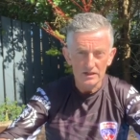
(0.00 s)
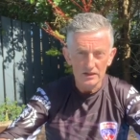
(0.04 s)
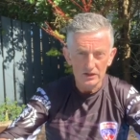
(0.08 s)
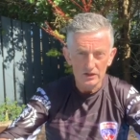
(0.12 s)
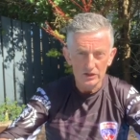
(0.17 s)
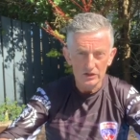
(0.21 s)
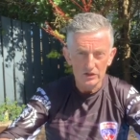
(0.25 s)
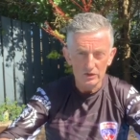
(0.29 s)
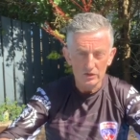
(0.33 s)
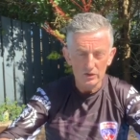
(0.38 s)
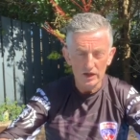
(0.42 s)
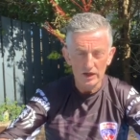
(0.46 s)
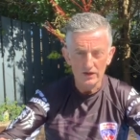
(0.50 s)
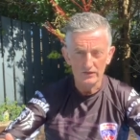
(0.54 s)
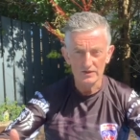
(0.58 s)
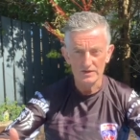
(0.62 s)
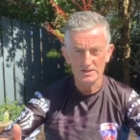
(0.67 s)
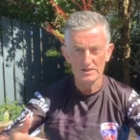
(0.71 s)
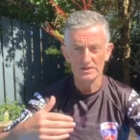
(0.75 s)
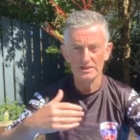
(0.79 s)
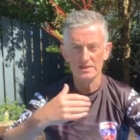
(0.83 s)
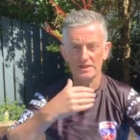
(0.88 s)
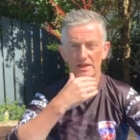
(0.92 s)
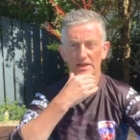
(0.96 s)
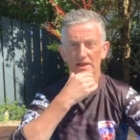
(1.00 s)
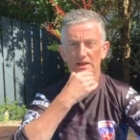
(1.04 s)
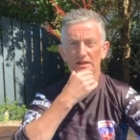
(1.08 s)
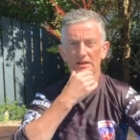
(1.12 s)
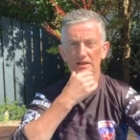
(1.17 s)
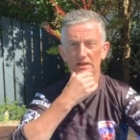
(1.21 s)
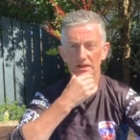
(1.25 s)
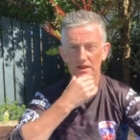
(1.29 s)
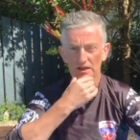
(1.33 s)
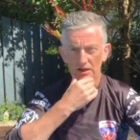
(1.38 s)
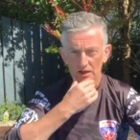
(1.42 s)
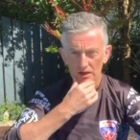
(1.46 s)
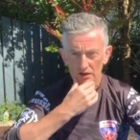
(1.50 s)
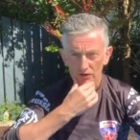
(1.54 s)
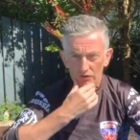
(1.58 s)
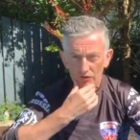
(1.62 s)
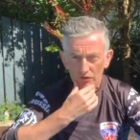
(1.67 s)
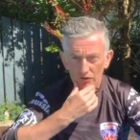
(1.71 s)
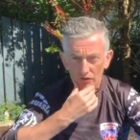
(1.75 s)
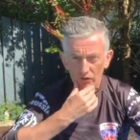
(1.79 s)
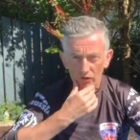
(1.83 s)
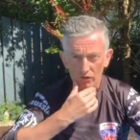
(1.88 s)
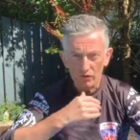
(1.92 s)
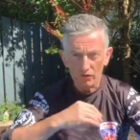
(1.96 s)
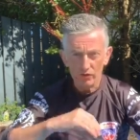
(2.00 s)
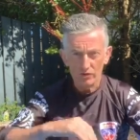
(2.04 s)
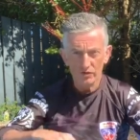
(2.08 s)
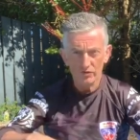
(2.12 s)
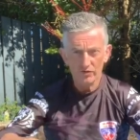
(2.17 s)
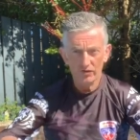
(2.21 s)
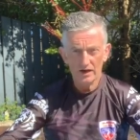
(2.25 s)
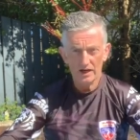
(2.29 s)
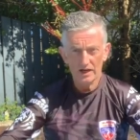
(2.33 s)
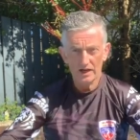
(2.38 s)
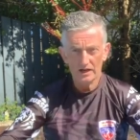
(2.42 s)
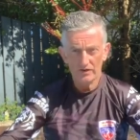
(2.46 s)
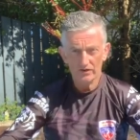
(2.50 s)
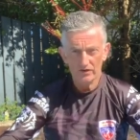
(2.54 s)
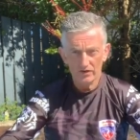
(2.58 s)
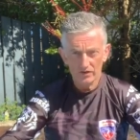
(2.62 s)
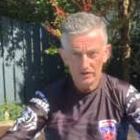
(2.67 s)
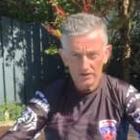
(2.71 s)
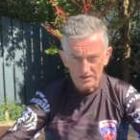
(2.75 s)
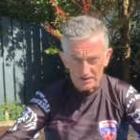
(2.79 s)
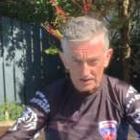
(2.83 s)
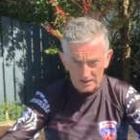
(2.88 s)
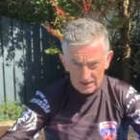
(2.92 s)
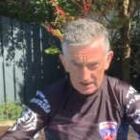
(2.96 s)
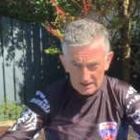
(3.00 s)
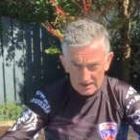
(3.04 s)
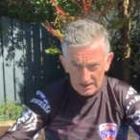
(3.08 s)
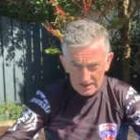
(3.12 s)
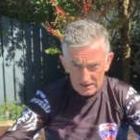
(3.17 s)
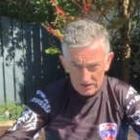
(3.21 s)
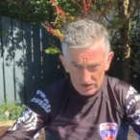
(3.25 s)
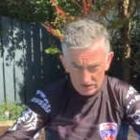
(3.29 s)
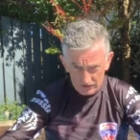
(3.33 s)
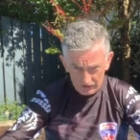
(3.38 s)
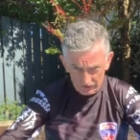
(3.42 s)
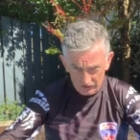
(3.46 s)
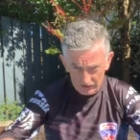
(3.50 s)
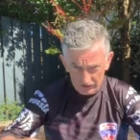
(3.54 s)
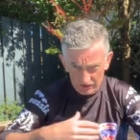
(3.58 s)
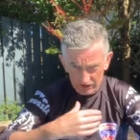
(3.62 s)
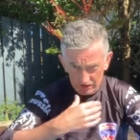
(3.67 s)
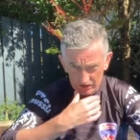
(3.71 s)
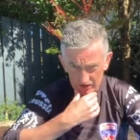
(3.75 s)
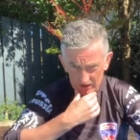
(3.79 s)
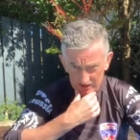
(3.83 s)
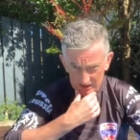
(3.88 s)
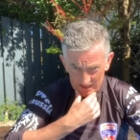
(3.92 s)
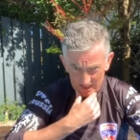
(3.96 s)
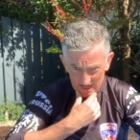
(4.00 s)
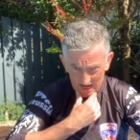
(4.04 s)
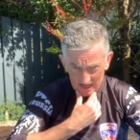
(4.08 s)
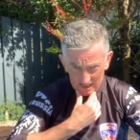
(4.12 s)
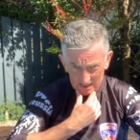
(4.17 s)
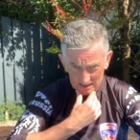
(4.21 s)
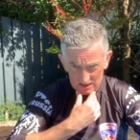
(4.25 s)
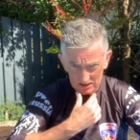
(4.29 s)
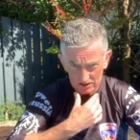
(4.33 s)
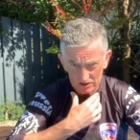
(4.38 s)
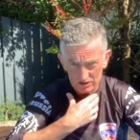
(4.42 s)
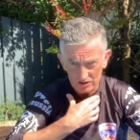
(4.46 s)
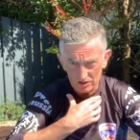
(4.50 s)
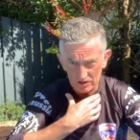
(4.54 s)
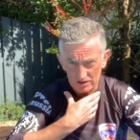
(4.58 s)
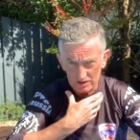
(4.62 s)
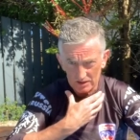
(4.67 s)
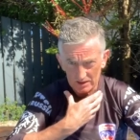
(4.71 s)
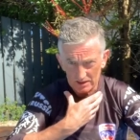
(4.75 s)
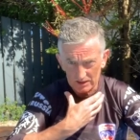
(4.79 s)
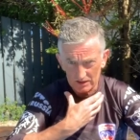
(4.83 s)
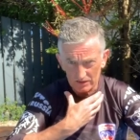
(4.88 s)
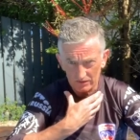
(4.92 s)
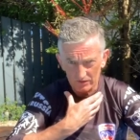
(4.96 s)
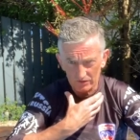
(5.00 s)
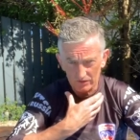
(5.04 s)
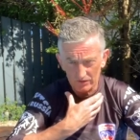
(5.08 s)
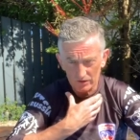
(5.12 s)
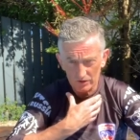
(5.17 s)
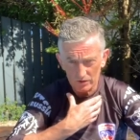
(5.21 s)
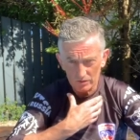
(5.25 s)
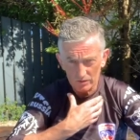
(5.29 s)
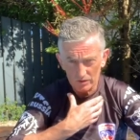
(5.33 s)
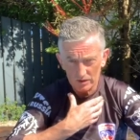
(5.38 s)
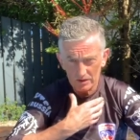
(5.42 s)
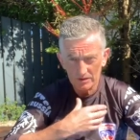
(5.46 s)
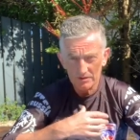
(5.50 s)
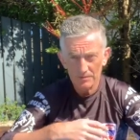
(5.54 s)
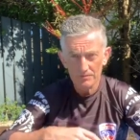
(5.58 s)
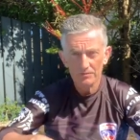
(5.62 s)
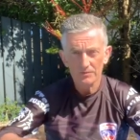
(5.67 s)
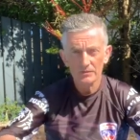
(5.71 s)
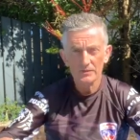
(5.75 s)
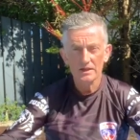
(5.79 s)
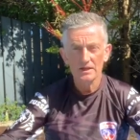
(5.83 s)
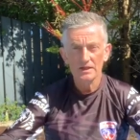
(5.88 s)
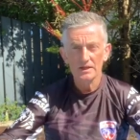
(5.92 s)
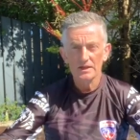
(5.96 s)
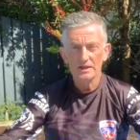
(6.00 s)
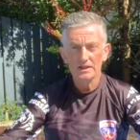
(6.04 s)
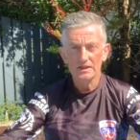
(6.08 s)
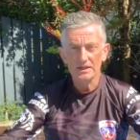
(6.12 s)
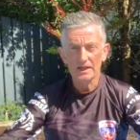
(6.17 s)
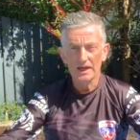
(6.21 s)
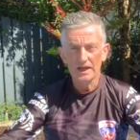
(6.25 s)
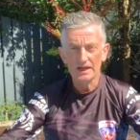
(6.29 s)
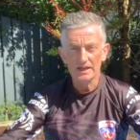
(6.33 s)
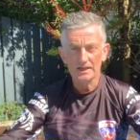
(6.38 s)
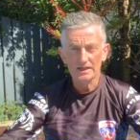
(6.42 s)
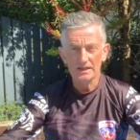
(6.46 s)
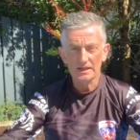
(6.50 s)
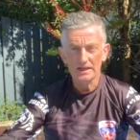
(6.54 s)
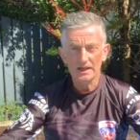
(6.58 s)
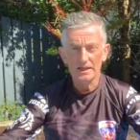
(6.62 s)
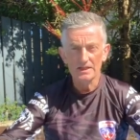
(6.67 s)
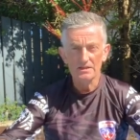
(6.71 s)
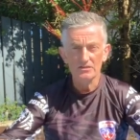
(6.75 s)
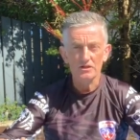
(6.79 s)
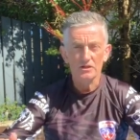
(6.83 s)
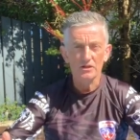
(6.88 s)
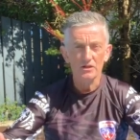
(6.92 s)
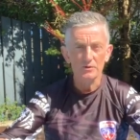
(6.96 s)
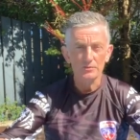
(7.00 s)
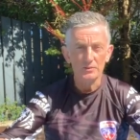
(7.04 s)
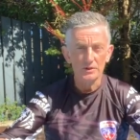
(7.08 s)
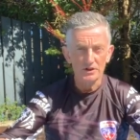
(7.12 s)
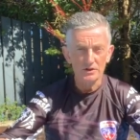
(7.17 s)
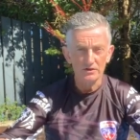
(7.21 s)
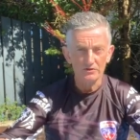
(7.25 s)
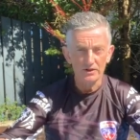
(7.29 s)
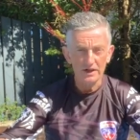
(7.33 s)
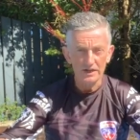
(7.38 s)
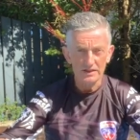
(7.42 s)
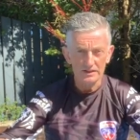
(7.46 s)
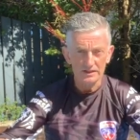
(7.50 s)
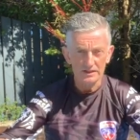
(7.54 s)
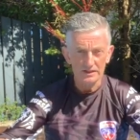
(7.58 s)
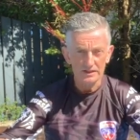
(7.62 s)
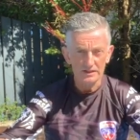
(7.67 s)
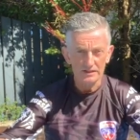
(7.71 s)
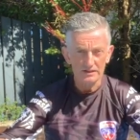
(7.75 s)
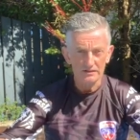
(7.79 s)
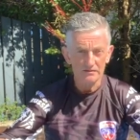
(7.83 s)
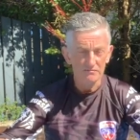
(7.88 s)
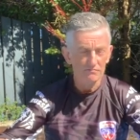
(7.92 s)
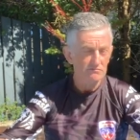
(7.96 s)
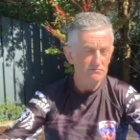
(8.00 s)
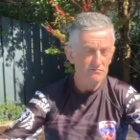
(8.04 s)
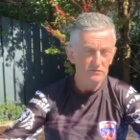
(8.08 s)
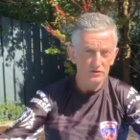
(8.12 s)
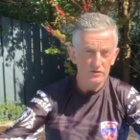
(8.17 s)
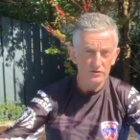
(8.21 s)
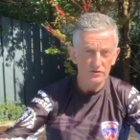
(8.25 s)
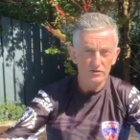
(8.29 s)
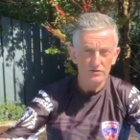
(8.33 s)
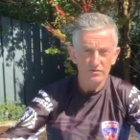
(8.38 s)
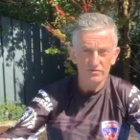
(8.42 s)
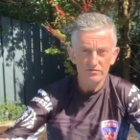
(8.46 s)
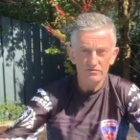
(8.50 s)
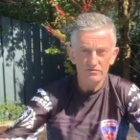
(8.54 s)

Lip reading: You know, if it's taken 4, 5, 6 years for your neck to start sitting forward, then it's not going to be corrected in sort of